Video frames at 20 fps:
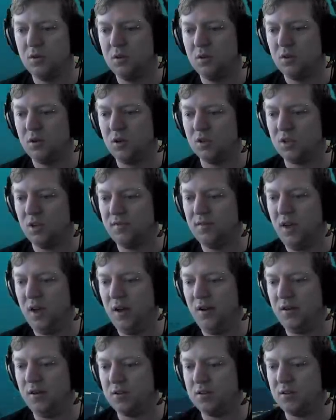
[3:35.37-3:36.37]
because I've
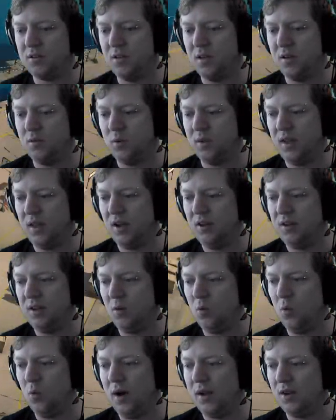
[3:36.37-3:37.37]
noticed that with
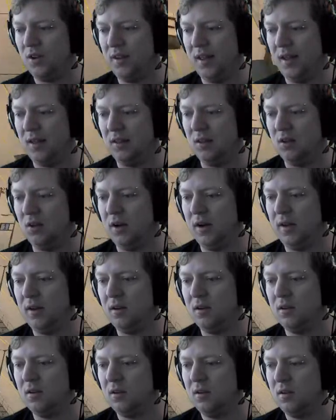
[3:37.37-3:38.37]
only one on that
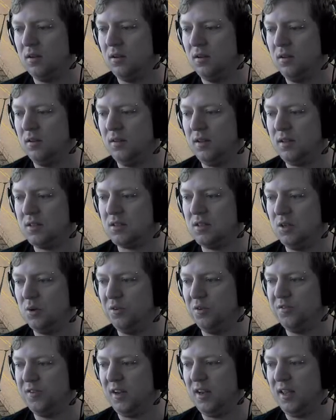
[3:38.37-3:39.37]
line, this
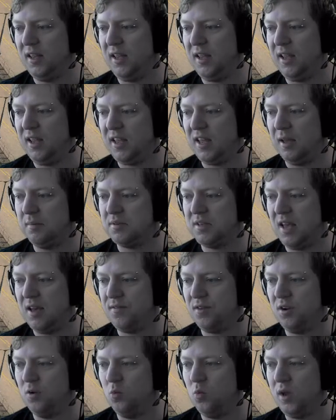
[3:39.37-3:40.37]
little fella here keeps
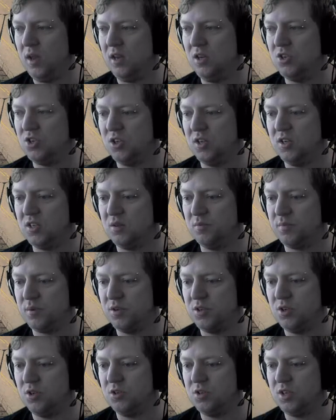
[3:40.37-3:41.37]
having a whinge and isn't
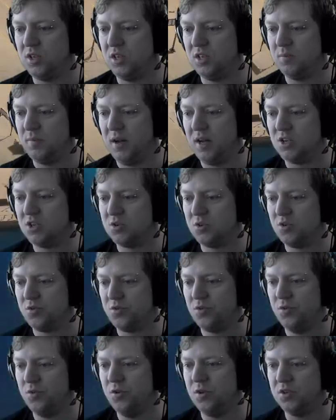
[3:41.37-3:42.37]
producing as much
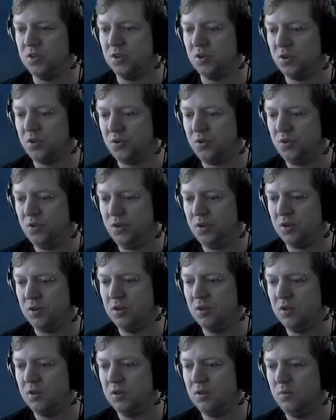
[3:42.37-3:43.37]
crude as it could.
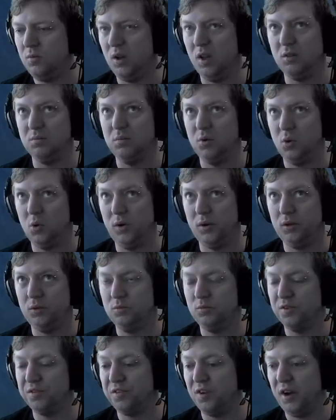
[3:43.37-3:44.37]
Well, oil,
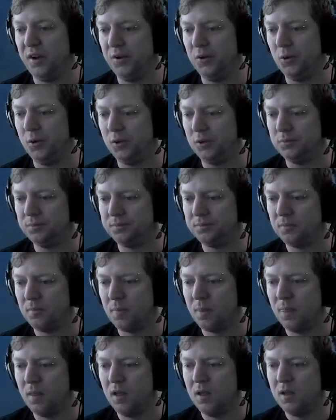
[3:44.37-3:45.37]
refined oil.
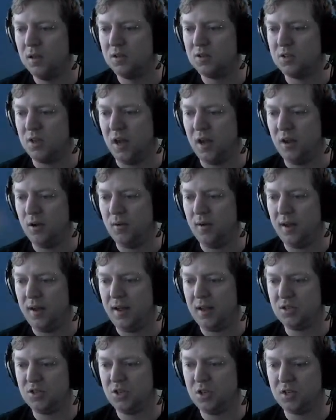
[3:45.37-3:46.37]
So,
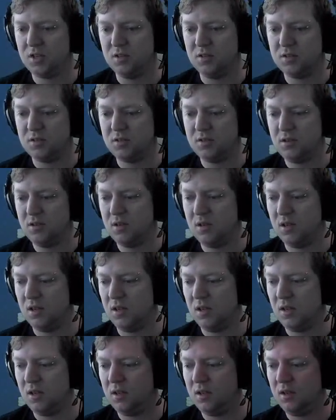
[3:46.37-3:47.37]
as you can
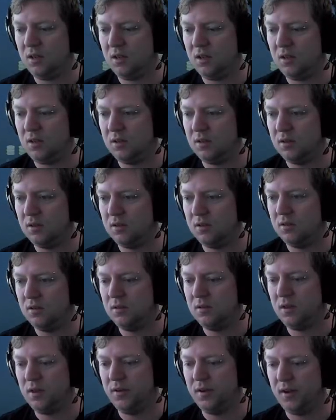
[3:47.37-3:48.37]
see,
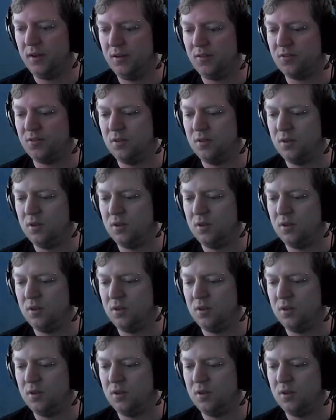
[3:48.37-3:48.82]
there it is.